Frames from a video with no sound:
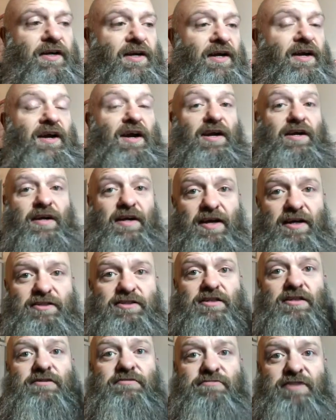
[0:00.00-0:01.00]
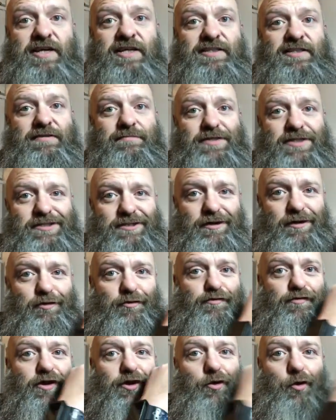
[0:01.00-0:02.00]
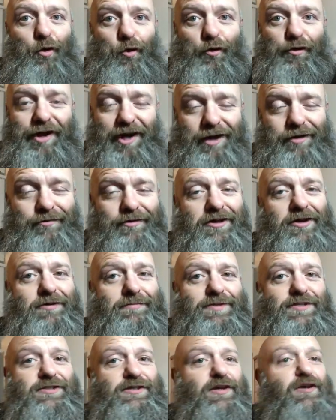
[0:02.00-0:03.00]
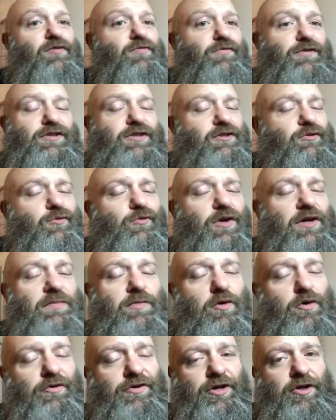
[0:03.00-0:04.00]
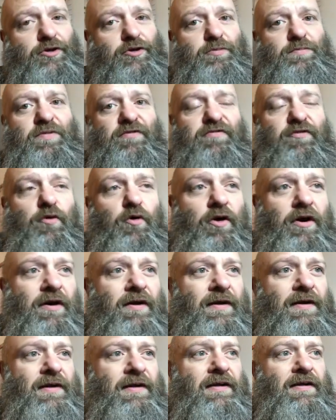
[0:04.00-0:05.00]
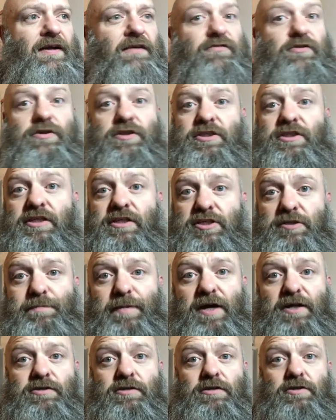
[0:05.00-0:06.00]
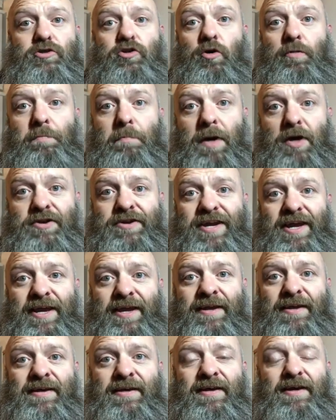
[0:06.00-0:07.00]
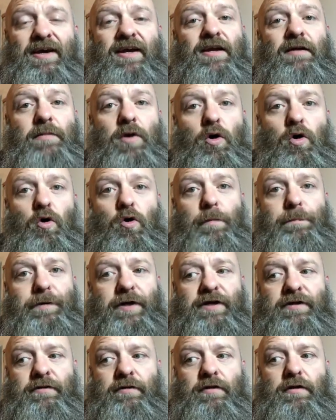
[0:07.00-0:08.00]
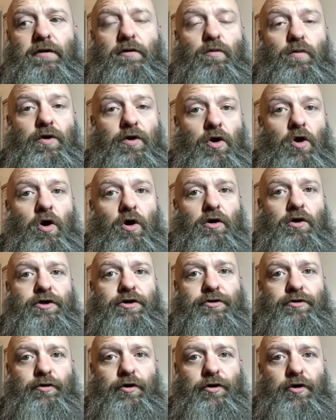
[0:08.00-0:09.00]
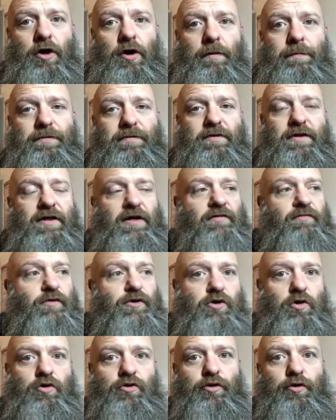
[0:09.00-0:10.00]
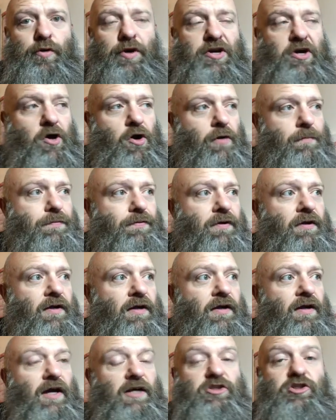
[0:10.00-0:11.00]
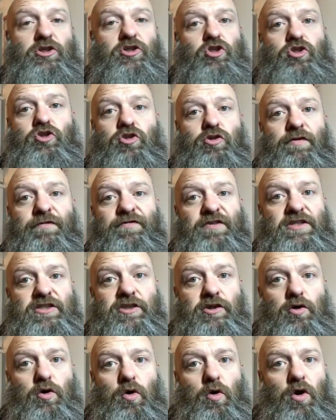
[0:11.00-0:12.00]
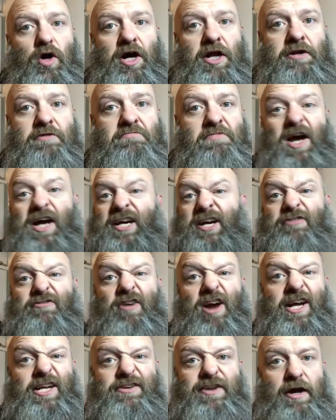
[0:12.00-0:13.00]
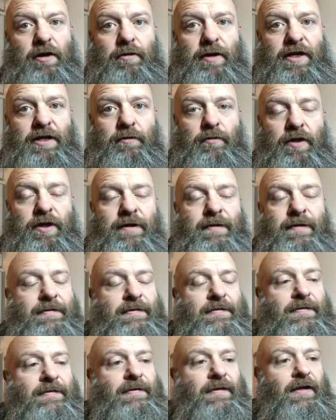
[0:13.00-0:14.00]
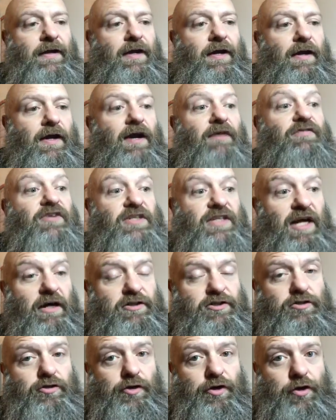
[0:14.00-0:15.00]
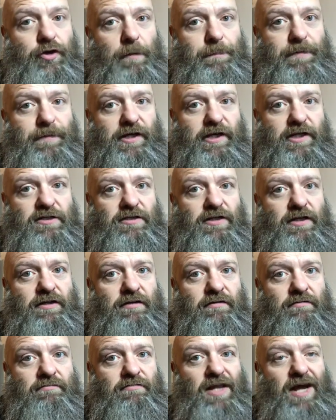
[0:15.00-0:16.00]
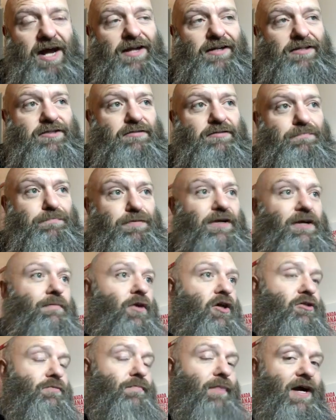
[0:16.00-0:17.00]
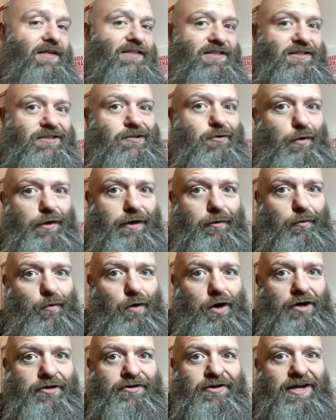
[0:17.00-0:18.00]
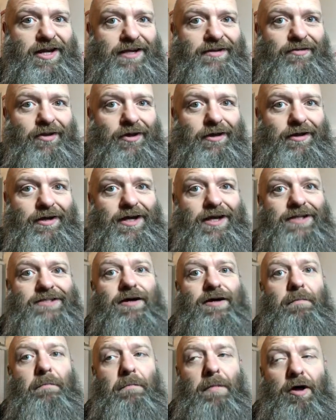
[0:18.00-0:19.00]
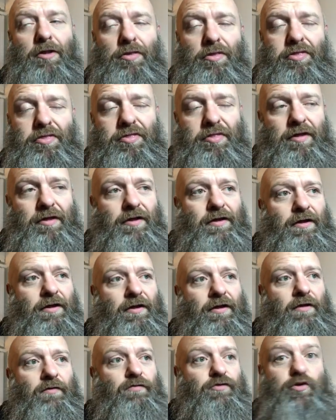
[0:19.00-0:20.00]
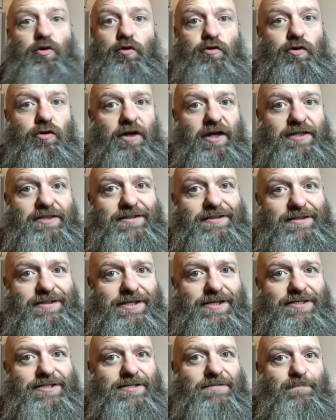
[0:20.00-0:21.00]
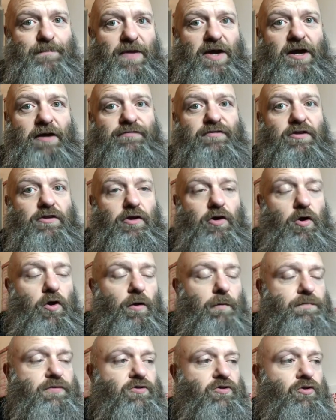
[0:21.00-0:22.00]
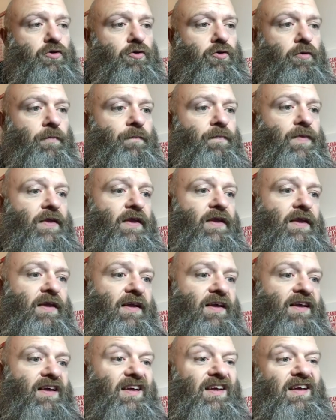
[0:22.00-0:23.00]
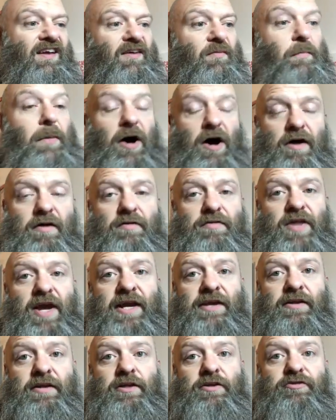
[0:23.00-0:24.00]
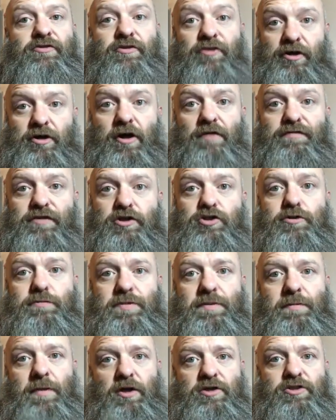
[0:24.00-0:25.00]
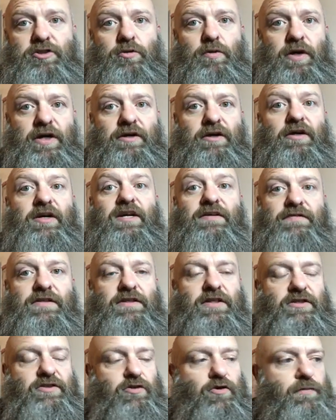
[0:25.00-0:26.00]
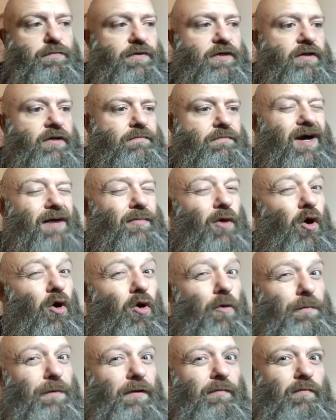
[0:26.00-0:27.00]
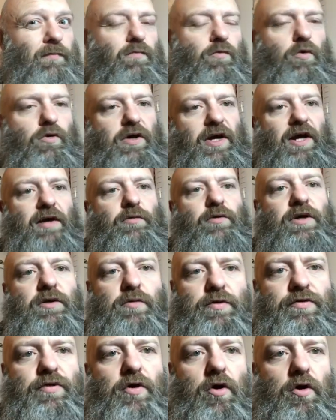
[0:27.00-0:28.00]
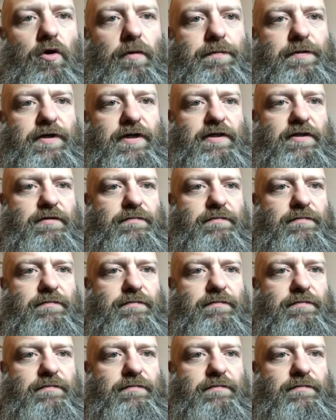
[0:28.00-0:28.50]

I can actually raise it myself and hold it out there myself, which is way more than I could before. I've got to see the specialist on Monday, and I'm hoping we're not going to do an op. If we don't do an op, I should just do physio, and I can ride now anyway. If he does do an operation, that's pretty much back to square one in that it's a month total isolation after the op. So, but then the recovery should be much quicker if he does operate. But I'm hoping we'll get away with not operating.